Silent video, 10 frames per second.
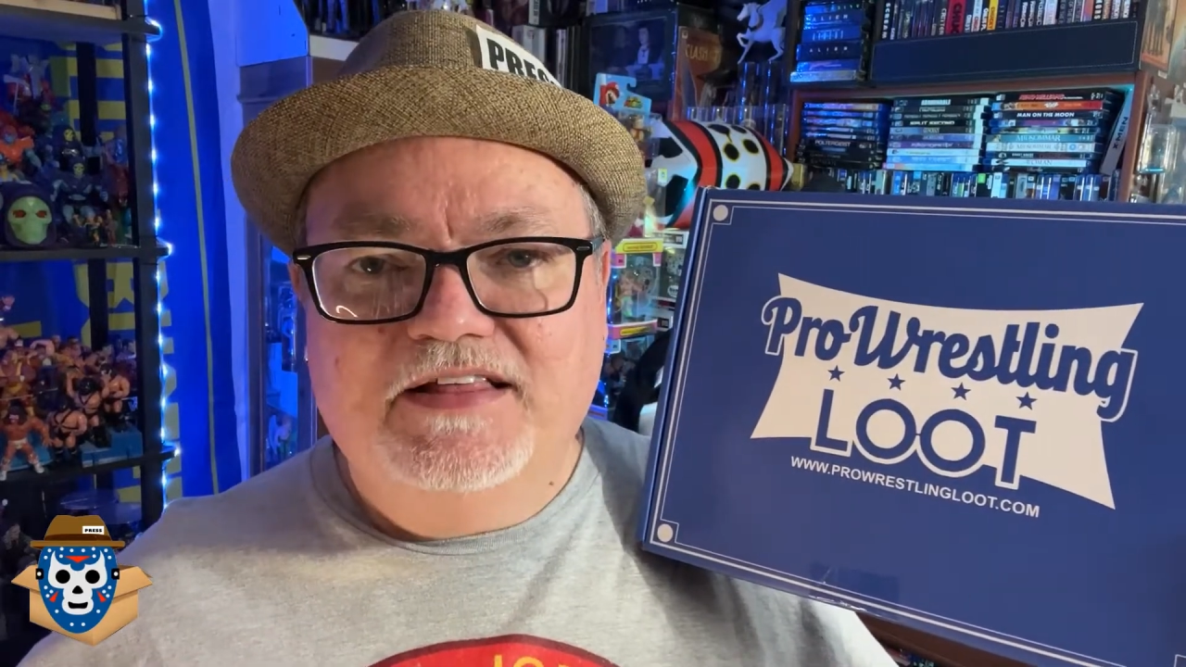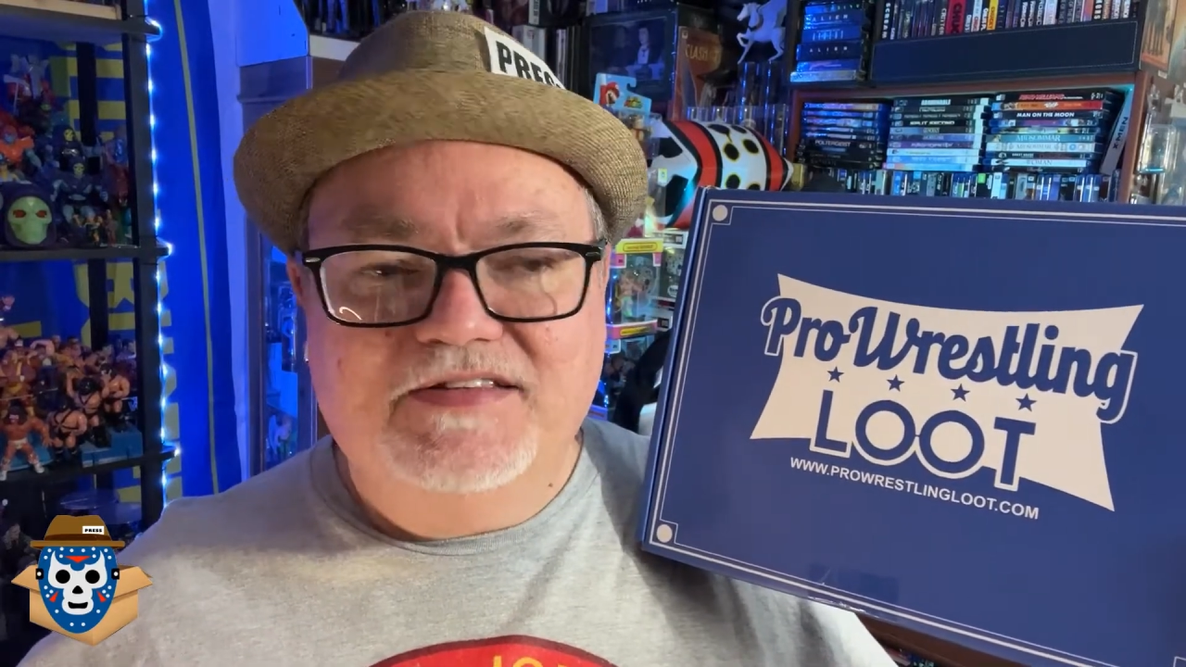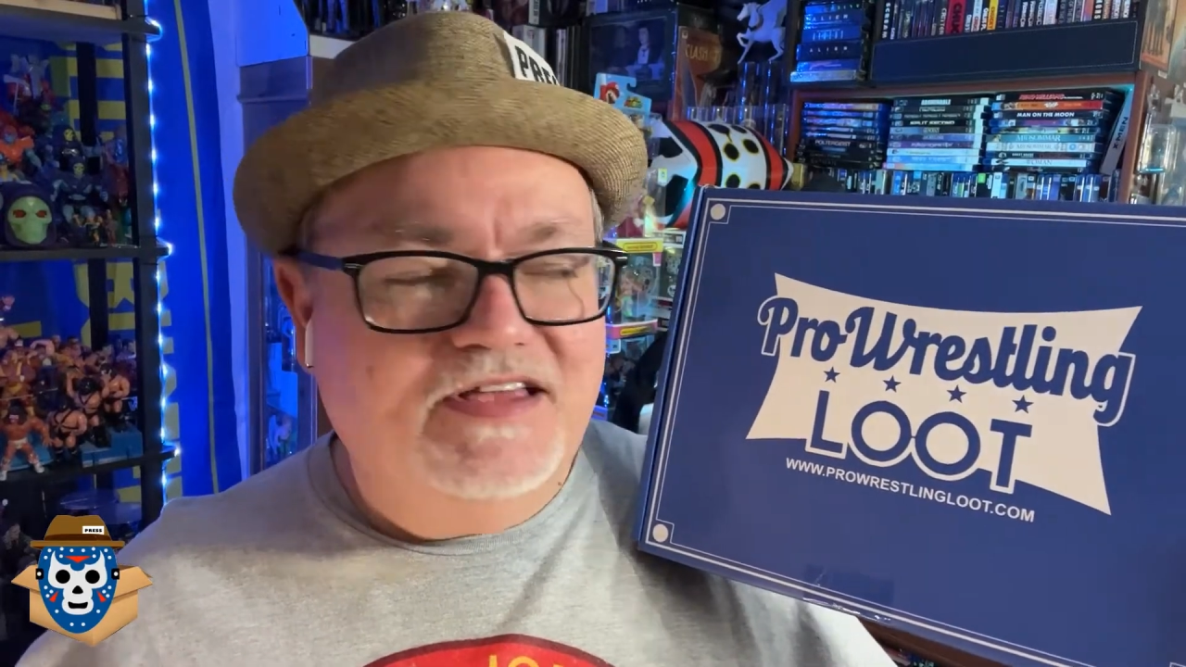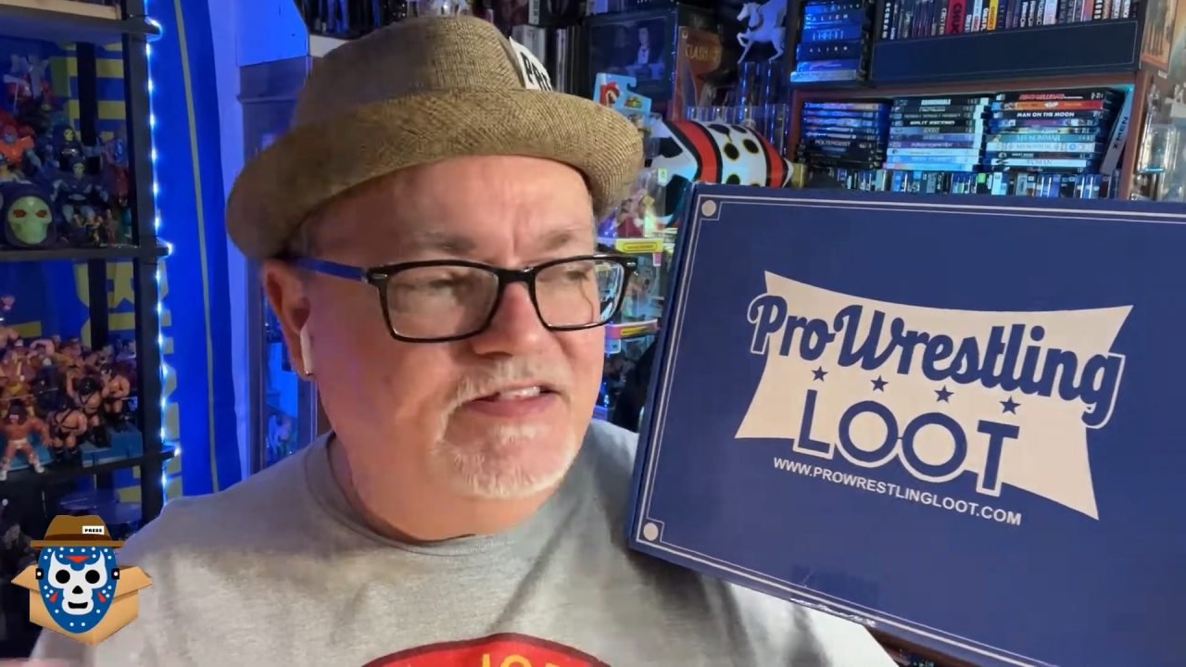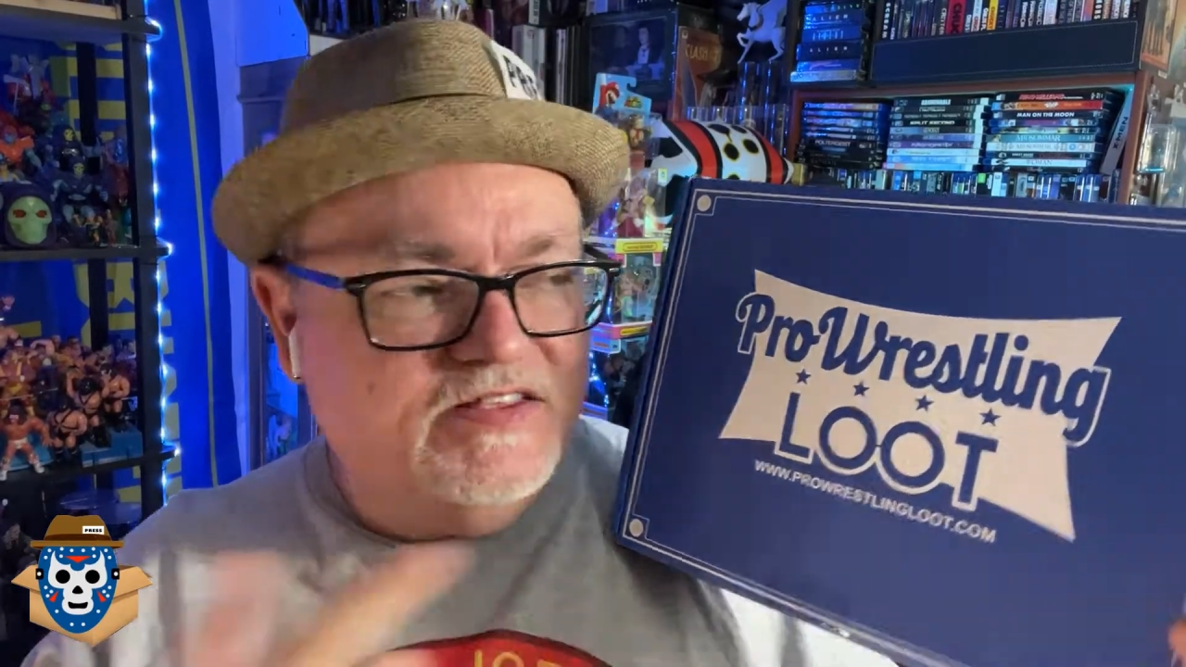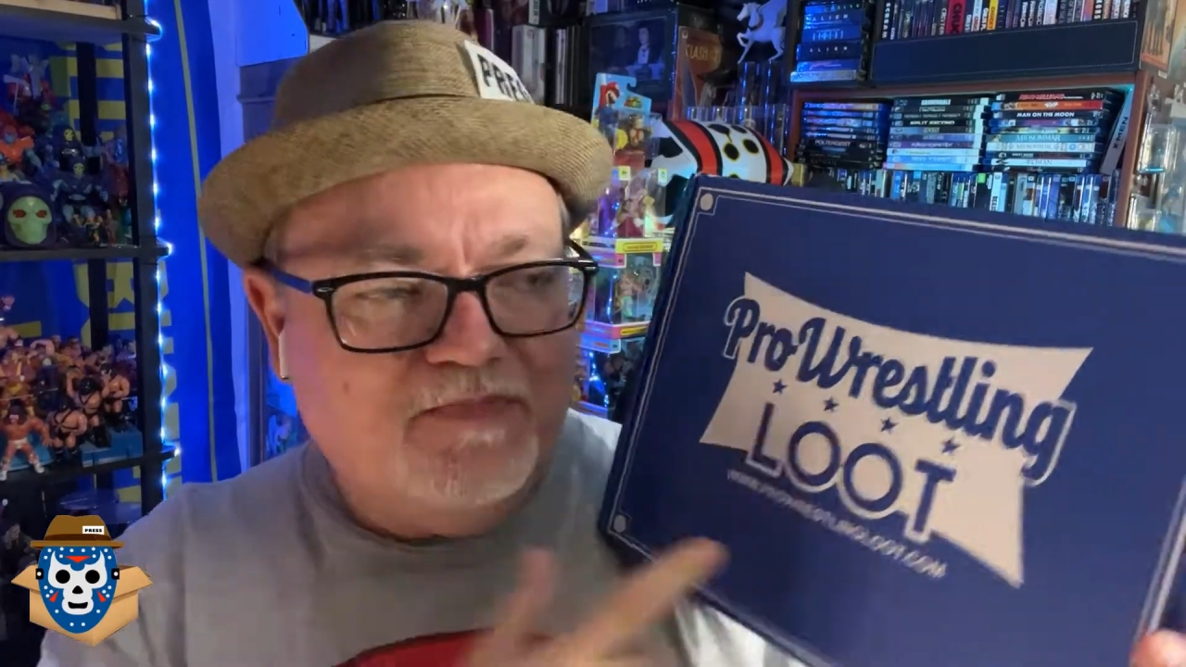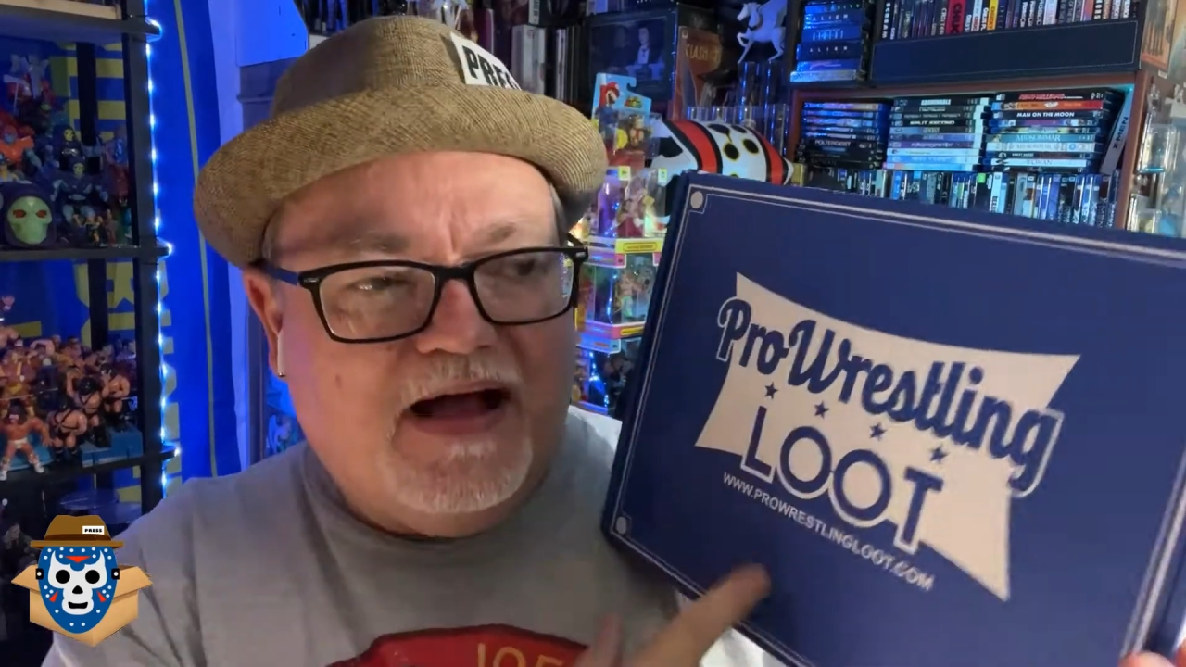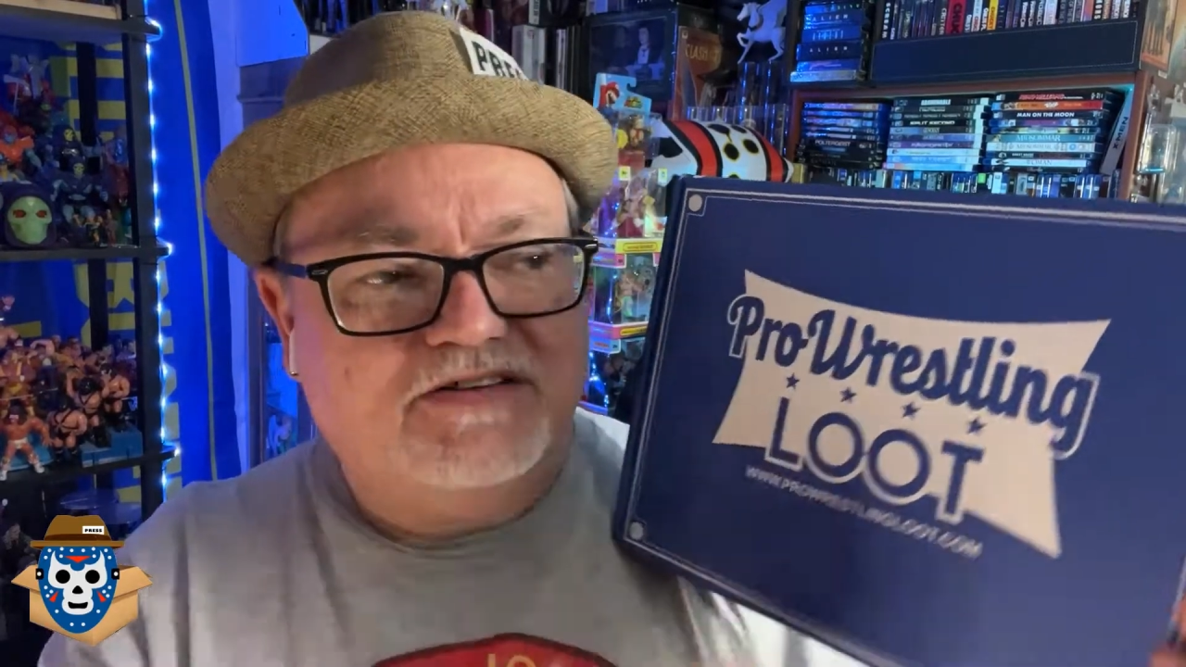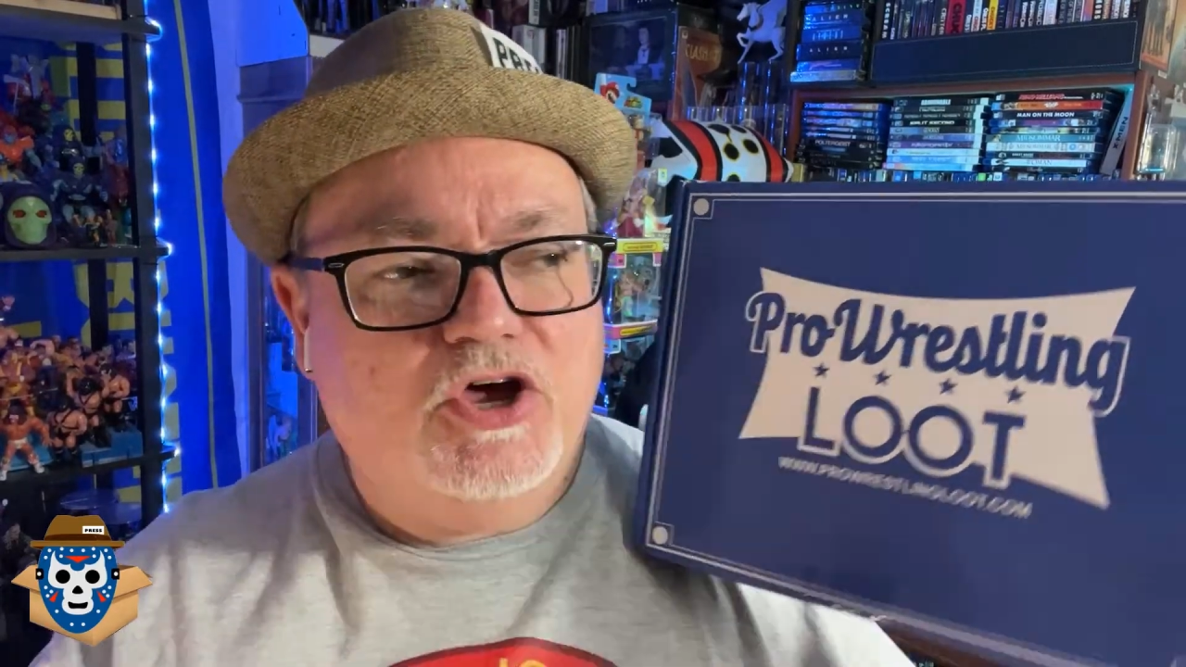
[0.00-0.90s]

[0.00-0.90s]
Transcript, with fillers: let's get this box